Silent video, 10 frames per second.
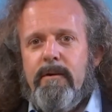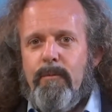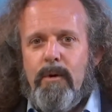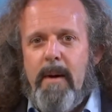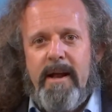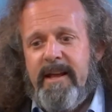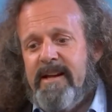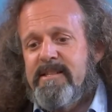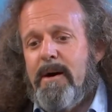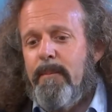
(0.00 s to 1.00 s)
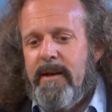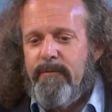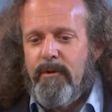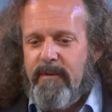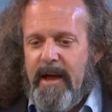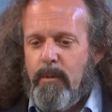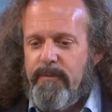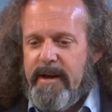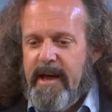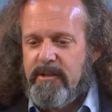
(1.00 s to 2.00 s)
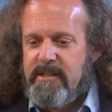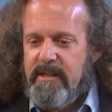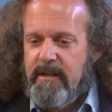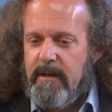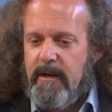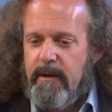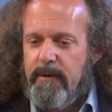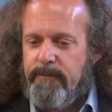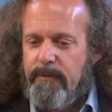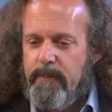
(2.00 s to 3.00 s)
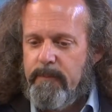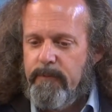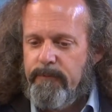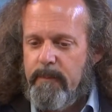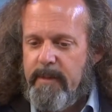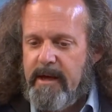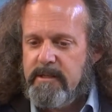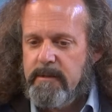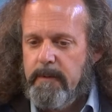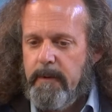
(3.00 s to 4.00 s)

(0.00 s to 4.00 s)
we might get some level of equifinality from that.